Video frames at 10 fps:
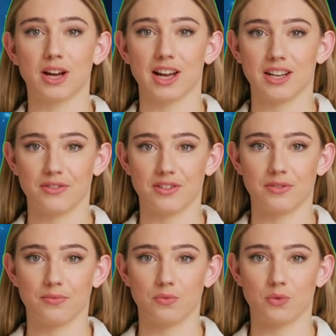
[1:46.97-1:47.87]
edge as
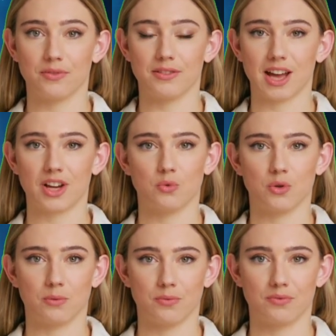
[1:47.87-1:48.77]
a full-stack
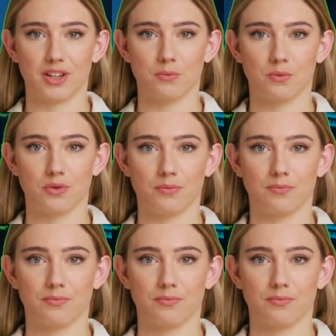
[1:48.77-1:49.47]
web developer.